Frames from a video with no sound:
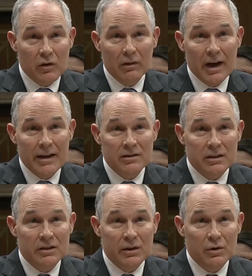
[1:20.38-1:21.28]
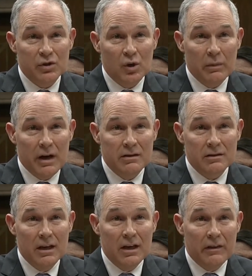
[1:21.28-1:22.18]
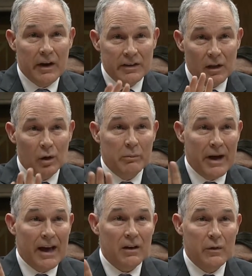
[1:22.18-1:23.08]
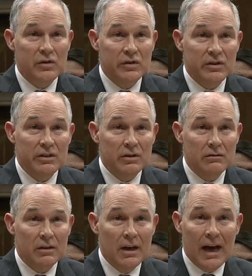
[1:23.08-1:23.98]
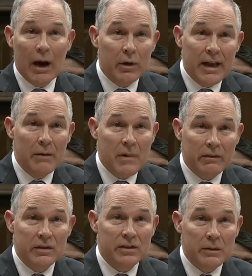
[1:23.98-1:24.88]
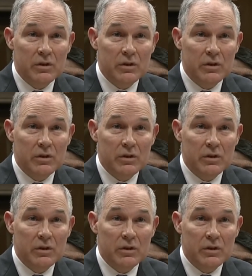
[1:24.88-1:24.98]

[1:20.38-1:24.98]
over the last 16 or so months that as I look back on those decisions, I would not make the same